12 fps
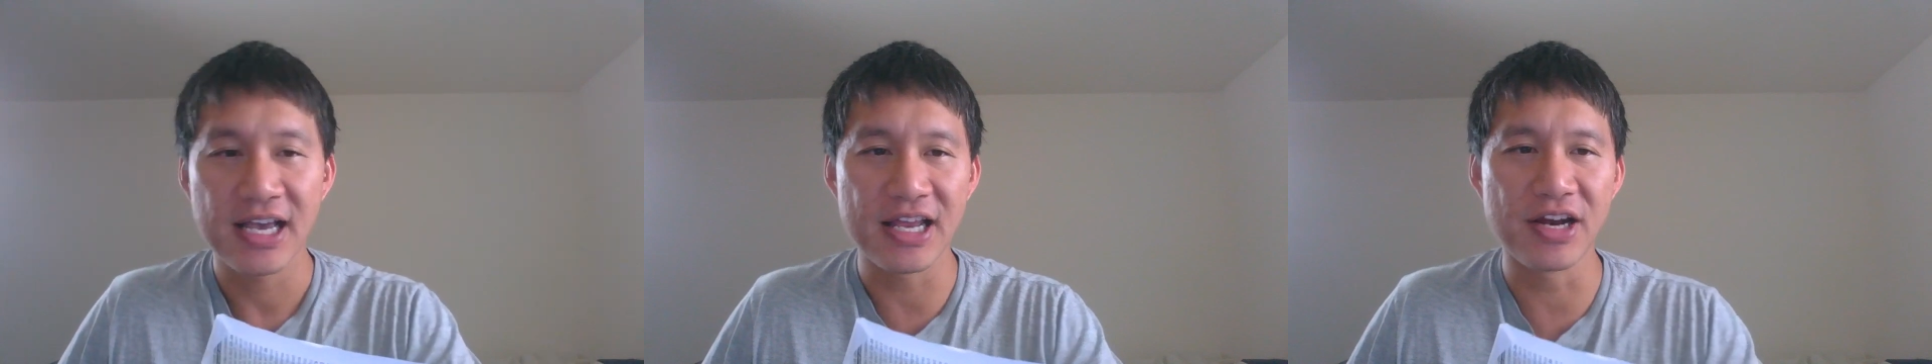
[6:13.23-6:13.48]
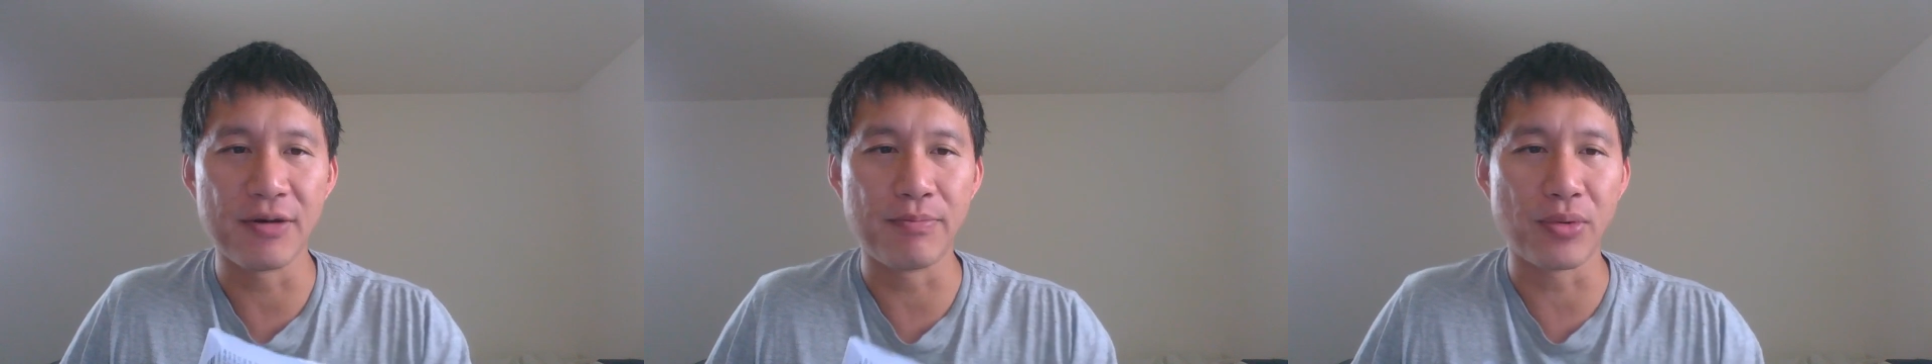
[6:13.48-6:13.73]
And
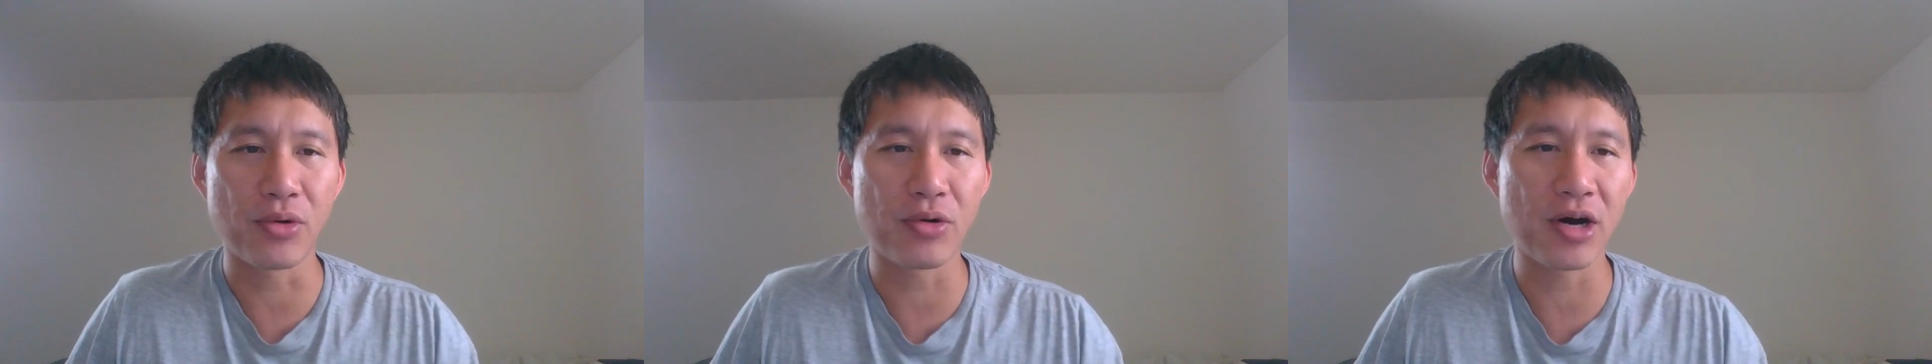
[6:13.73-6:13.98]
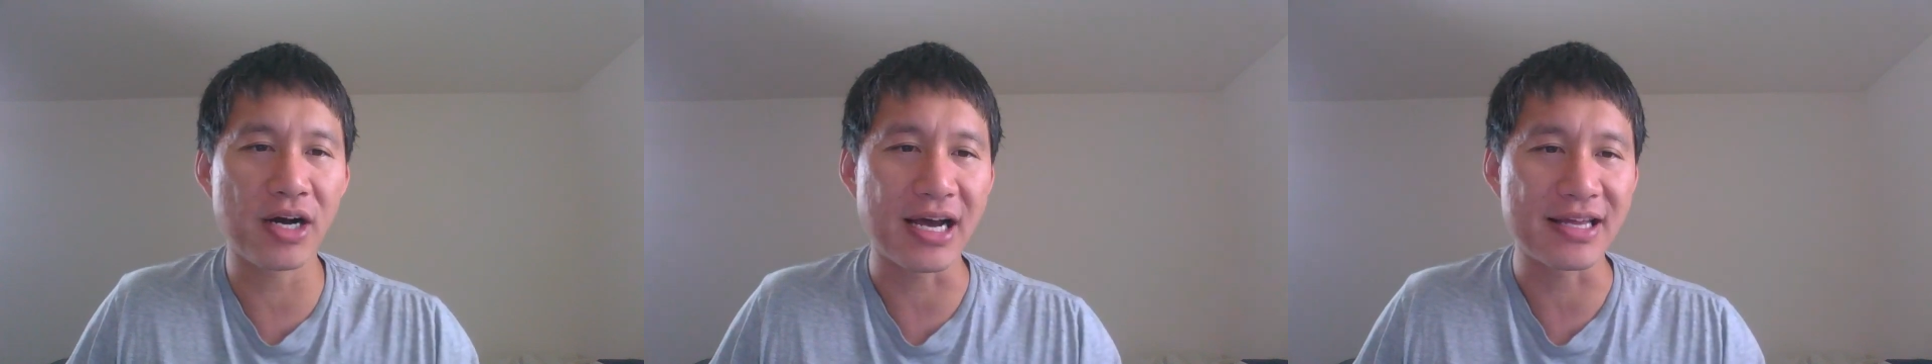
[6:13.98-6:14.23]
in a
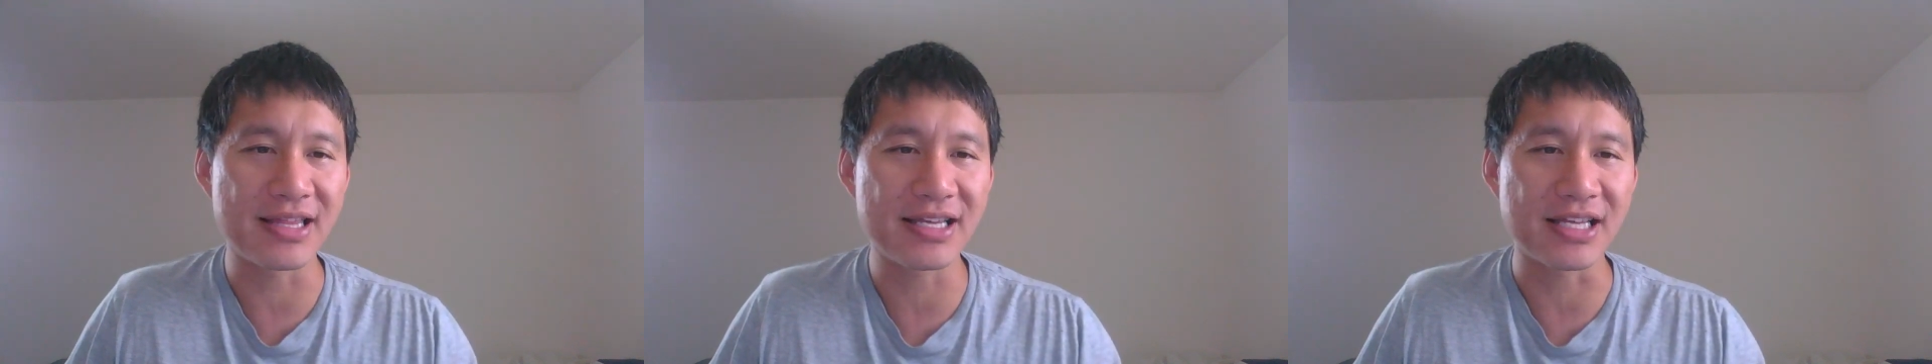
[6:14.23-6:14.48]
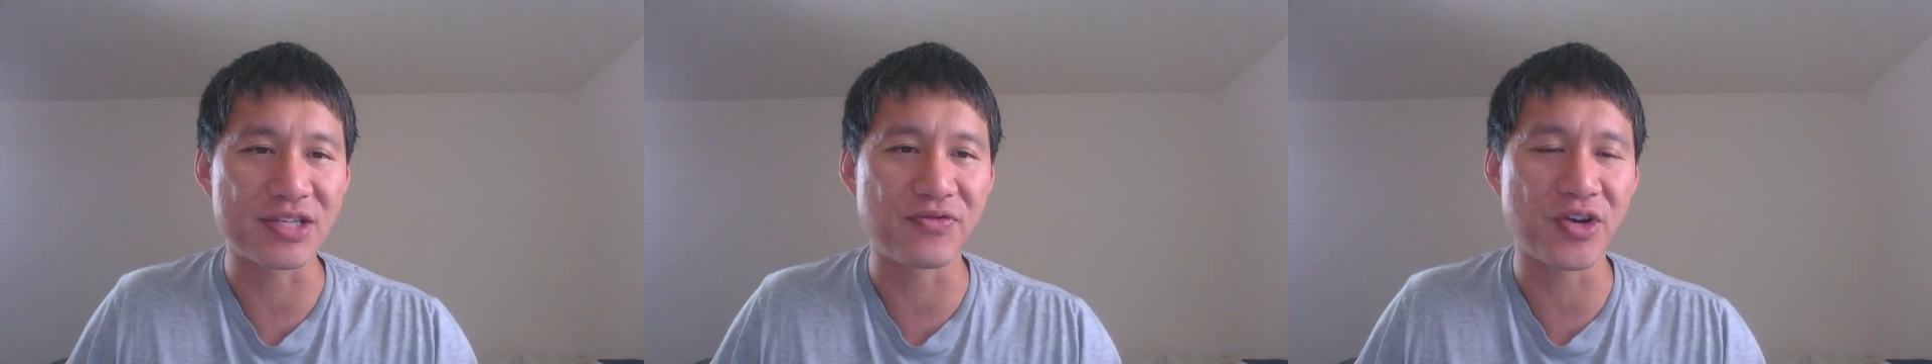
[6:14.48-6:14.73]
boron, I think
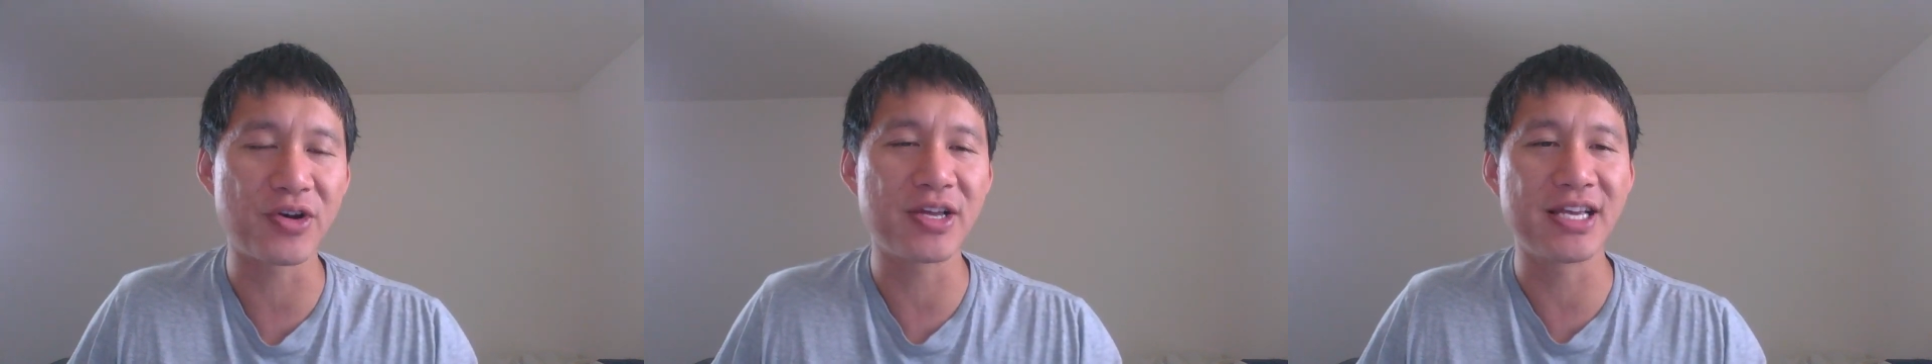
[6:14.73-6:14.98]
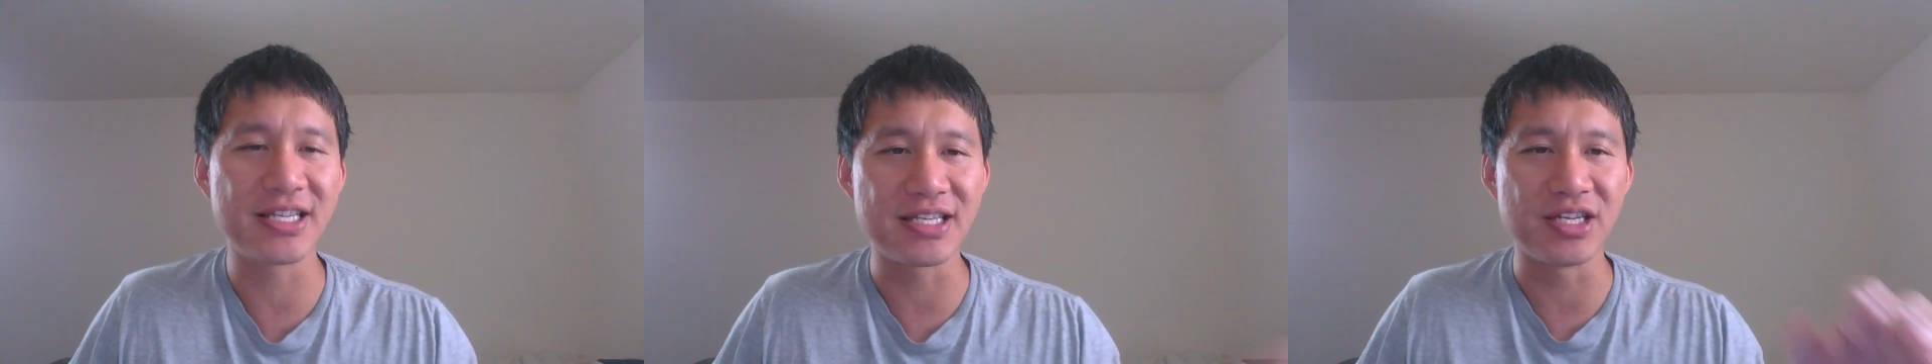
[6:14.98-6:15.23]
that's very
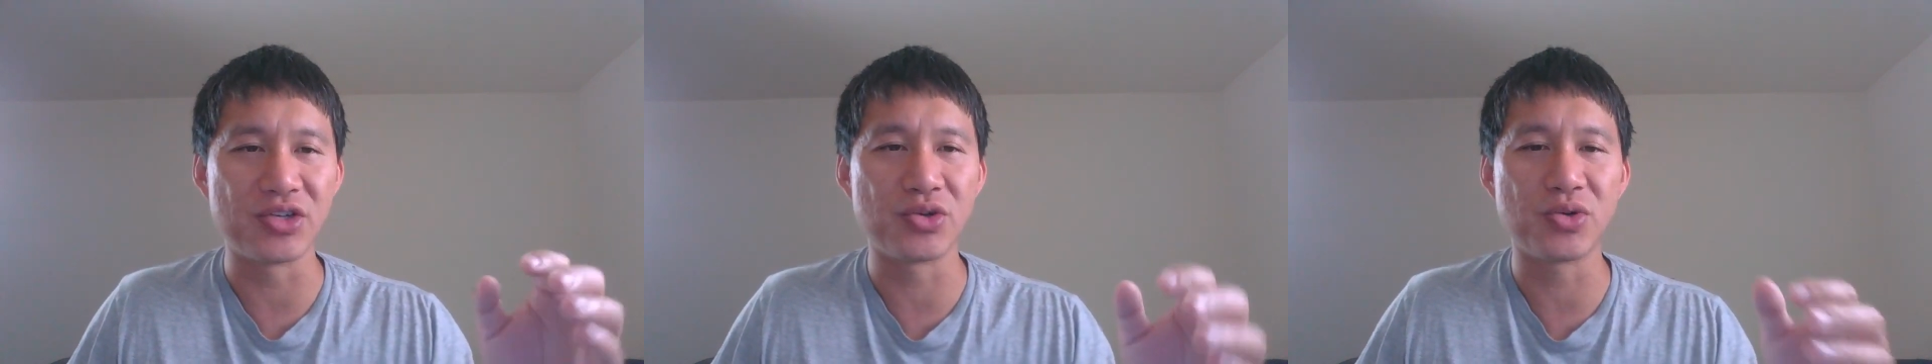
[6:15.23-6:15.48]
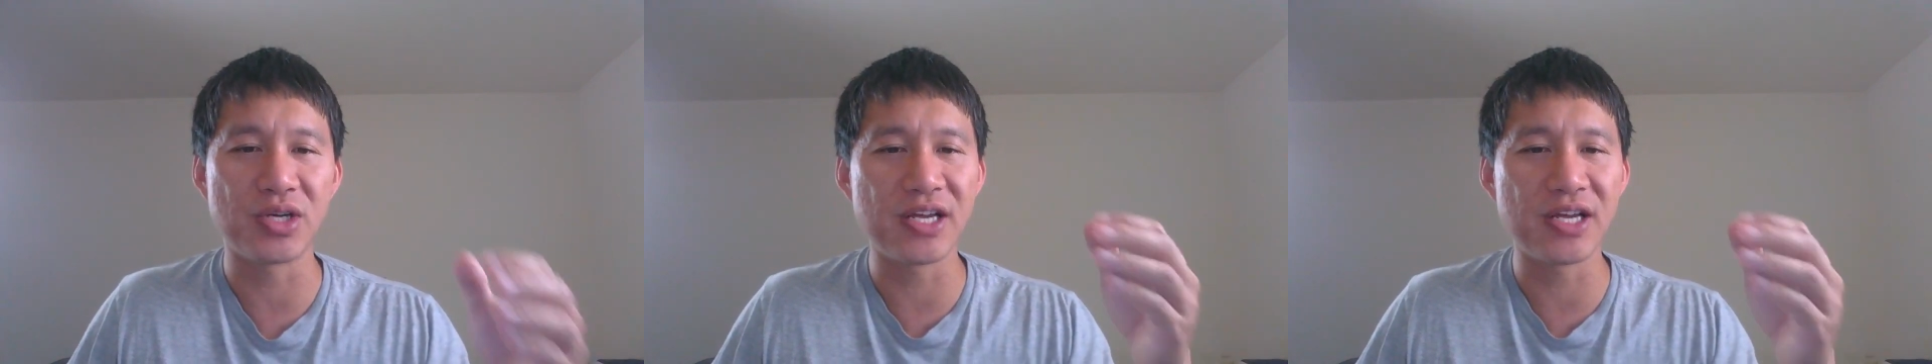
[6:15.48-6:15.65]
easy to do